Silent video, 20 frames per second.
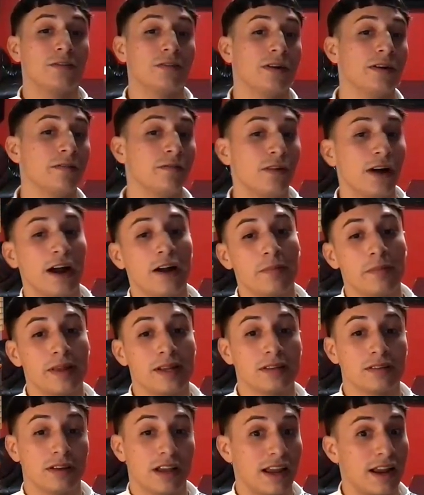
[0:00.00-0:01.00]
different
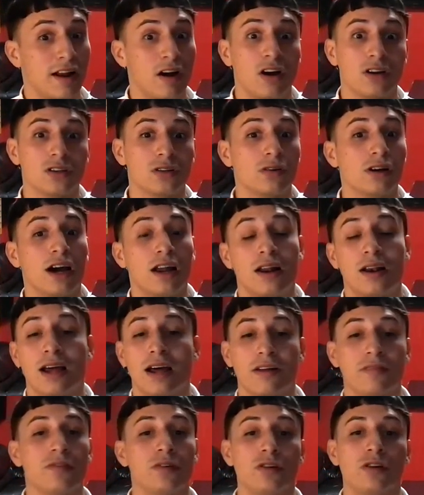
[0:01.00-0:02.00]
environments, and also got a
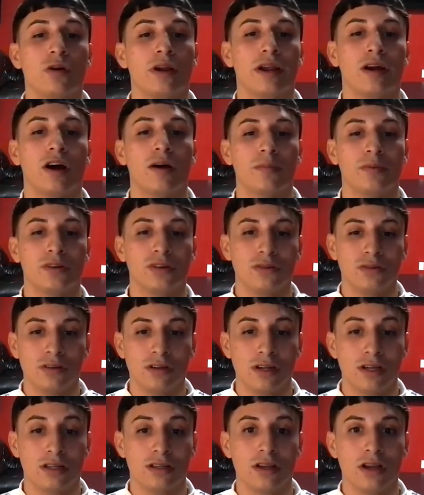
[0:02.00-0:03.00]
lot of new great
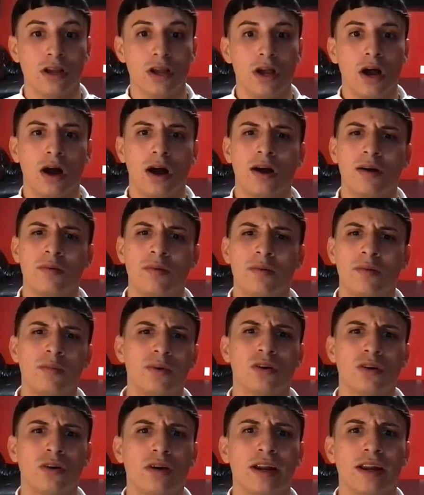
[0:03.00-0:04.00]
opportunities. Um, but
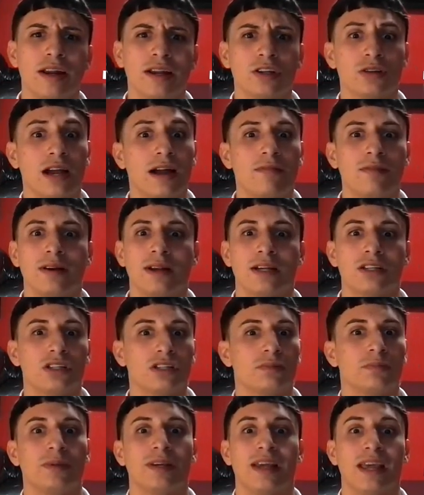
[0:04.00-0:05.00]
touring and traveling has
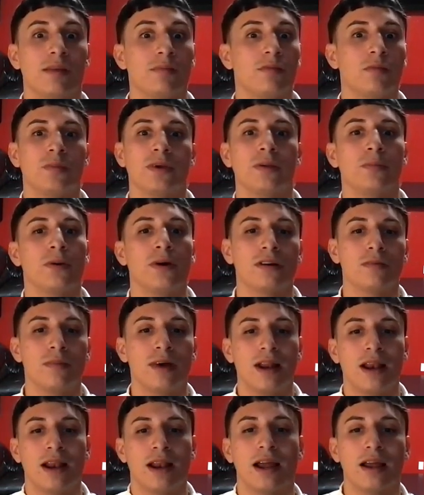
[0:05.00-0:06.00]
just became a big part of
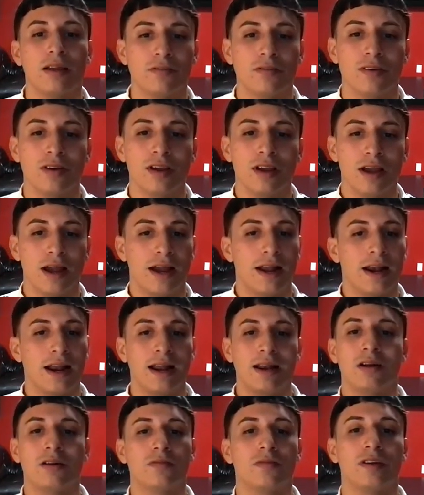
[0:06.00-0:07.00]
my life, and I
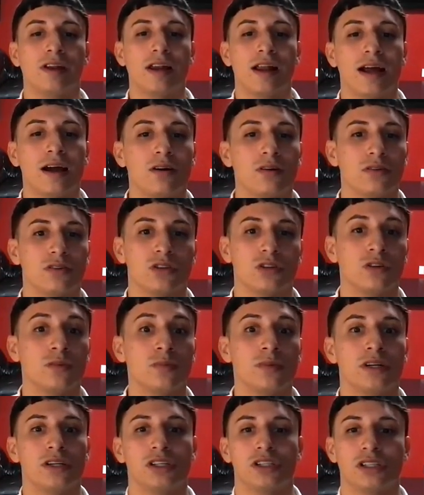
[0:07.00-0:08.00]
love it now so
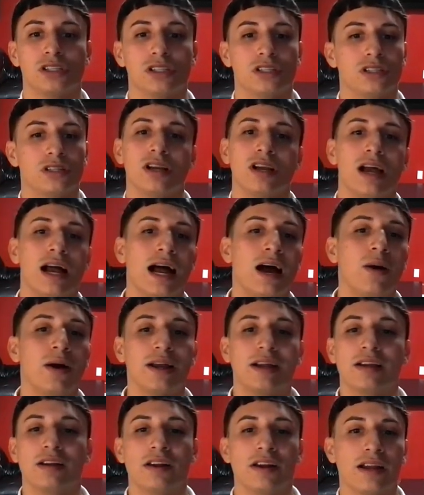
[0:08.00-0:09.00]
much. Just how I
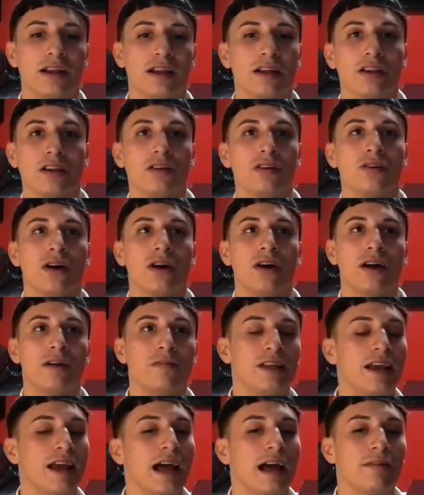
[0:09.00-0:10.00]
could, uh, you know, every
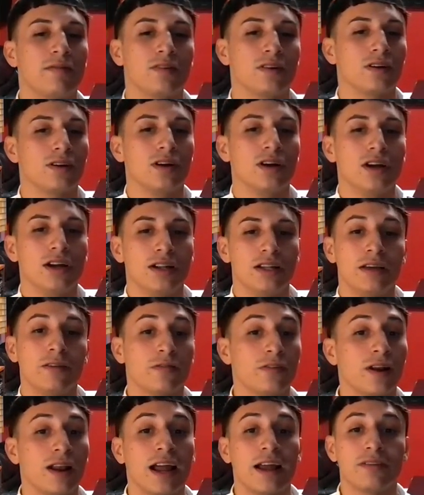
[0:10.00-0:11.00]
day have a
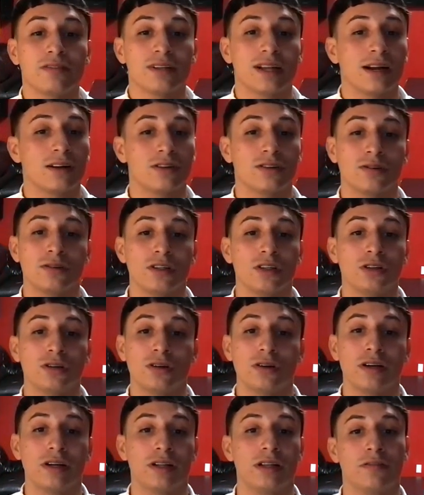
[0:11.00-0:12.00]
different lifestyle to
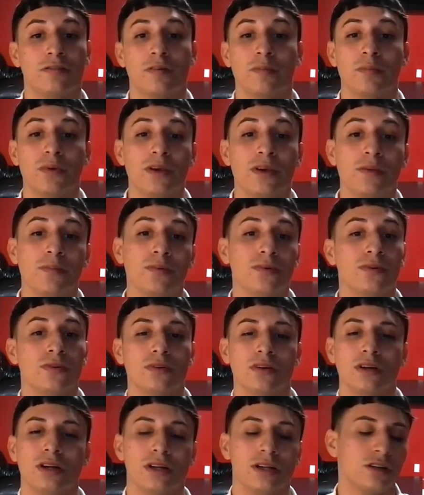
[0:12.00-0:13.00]
enjoy, different people.
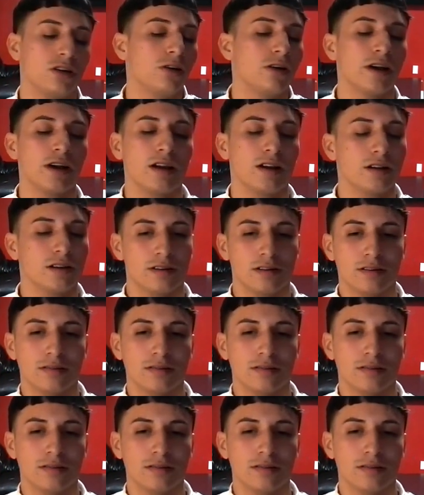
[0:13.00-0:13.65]
It's great.